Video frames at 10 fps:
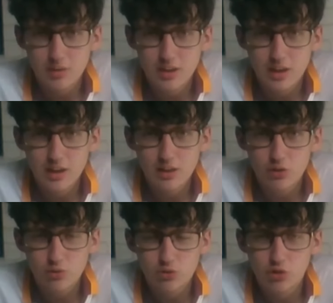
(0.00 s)
and he didn't
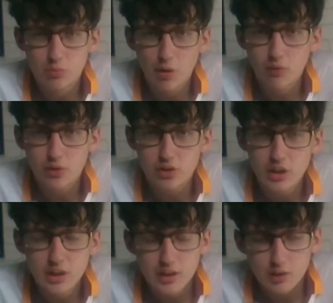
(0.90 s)
look too bothered,
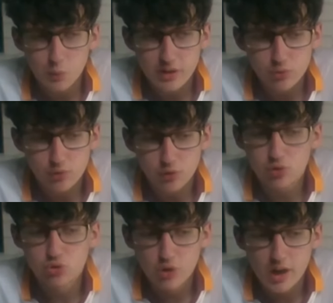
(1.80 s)
which was
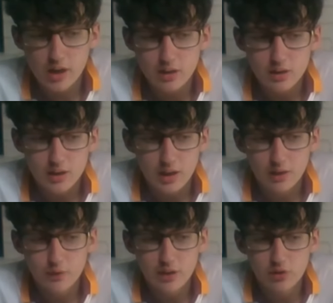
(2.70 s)
frustrating. And
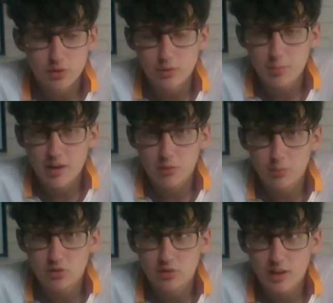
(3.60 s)
I think there's so many better options